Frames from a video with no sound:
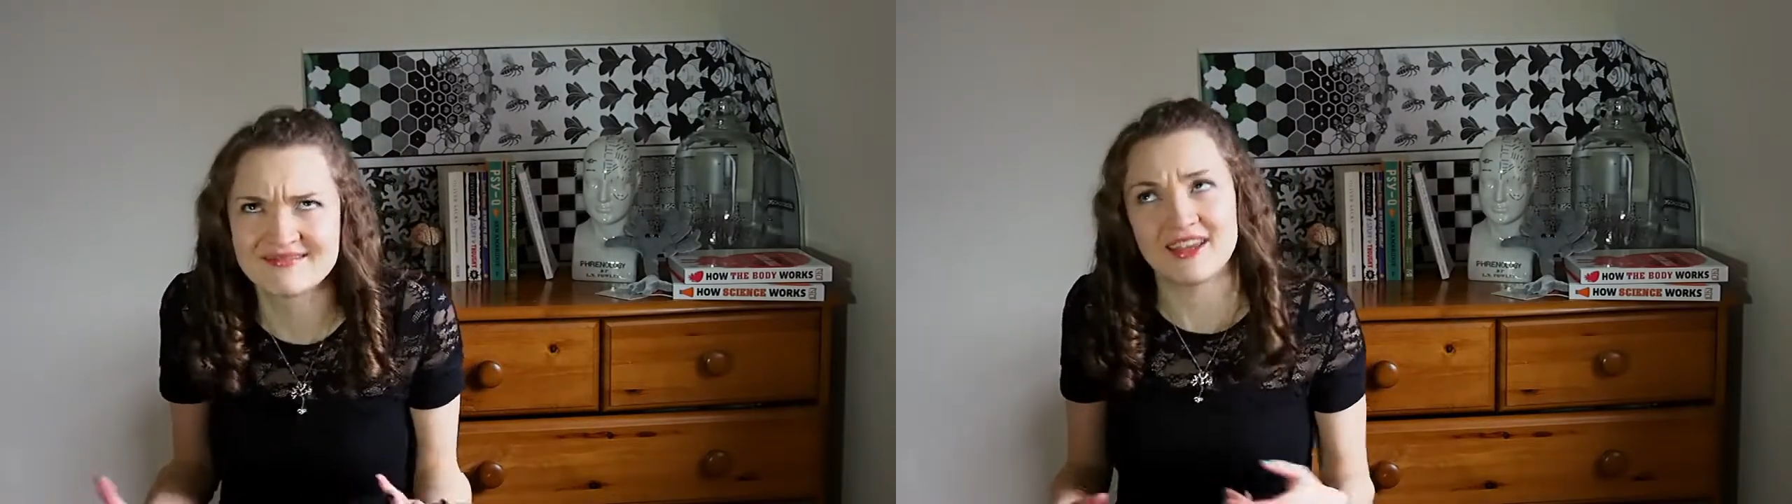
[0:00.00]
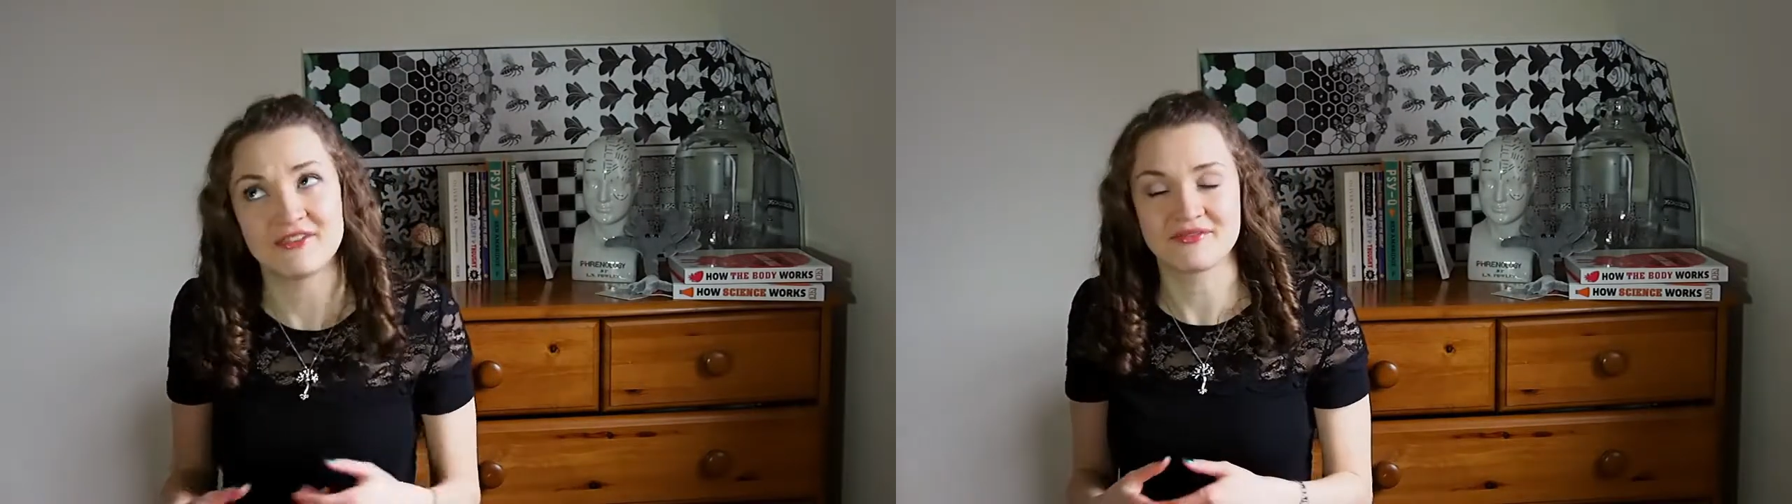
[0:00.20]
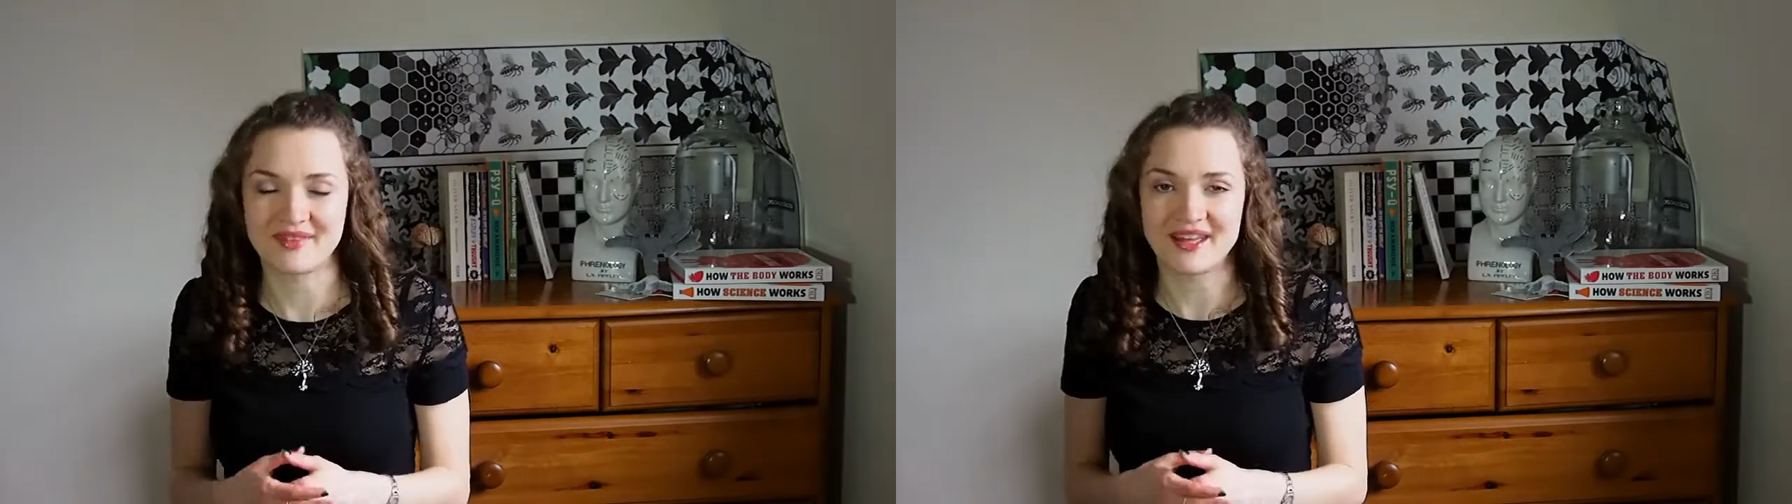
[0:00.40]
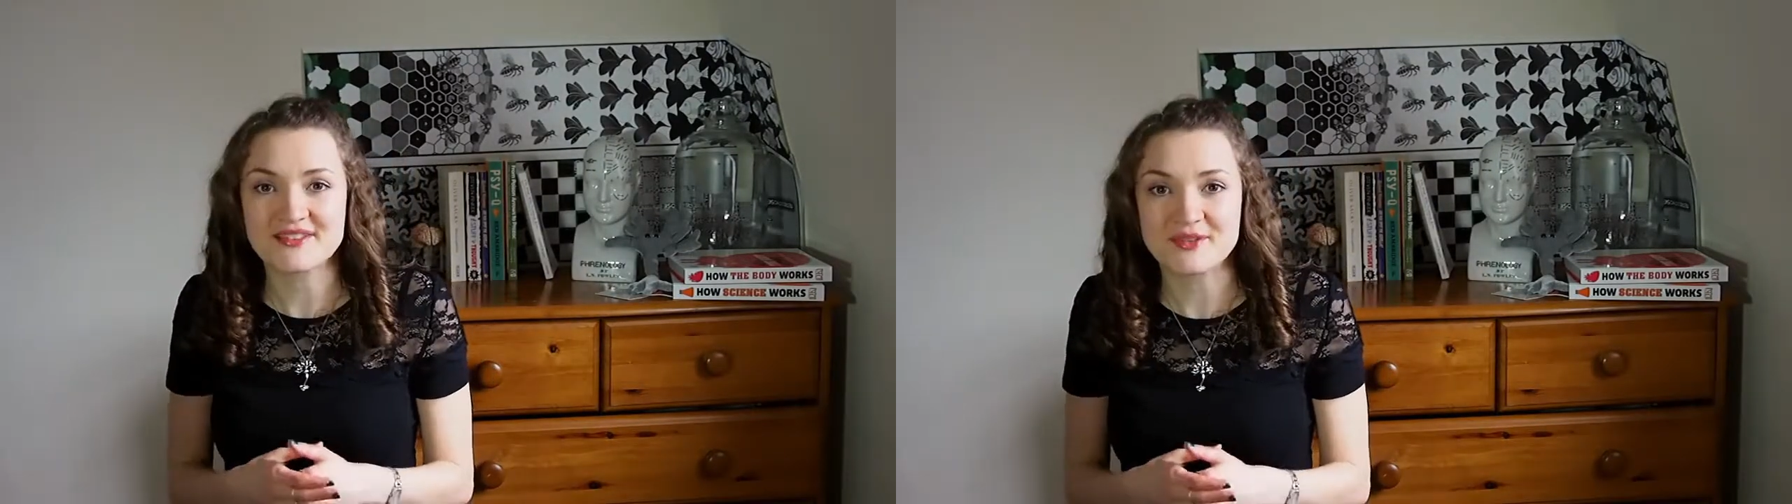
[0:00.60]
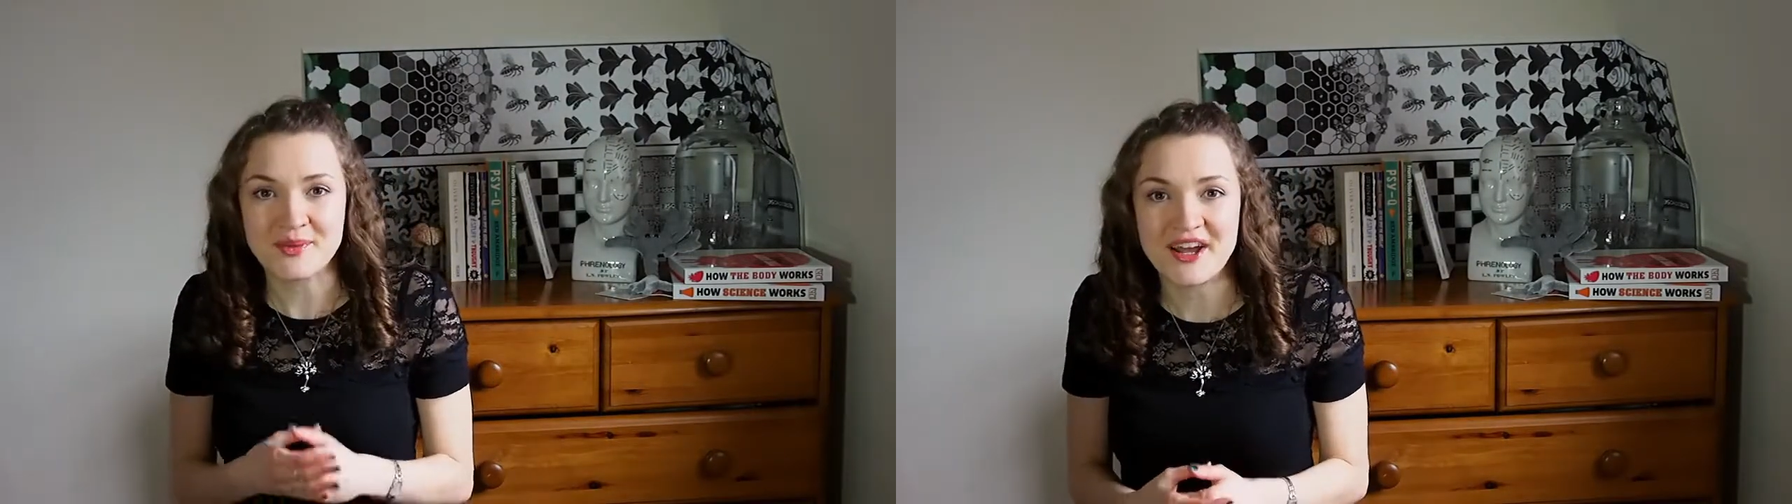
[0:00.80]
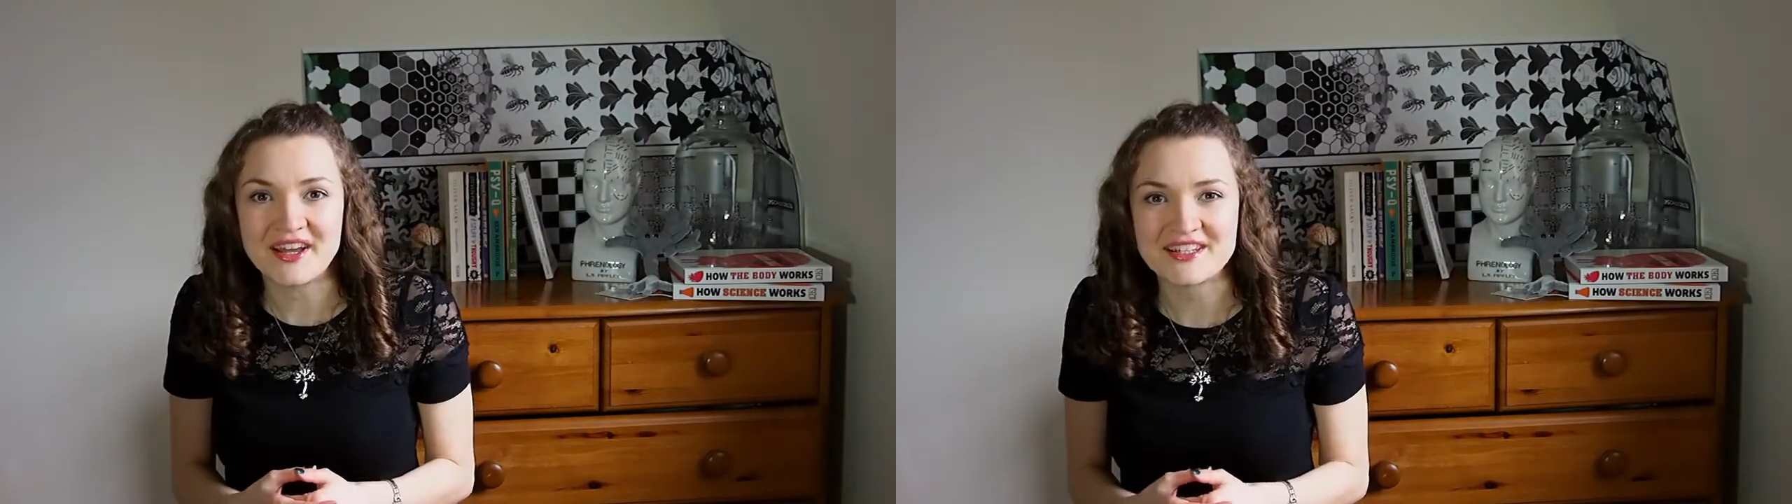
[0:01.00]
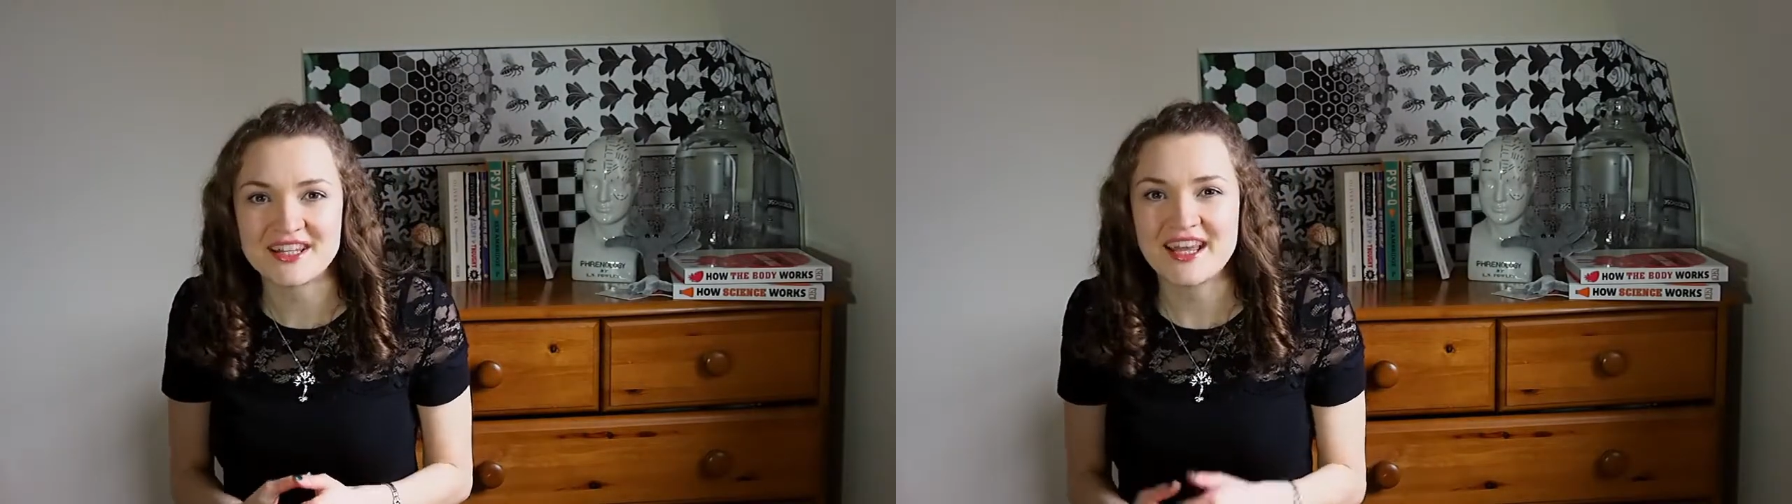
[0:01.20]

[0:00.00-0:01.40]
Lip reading: if that's a word,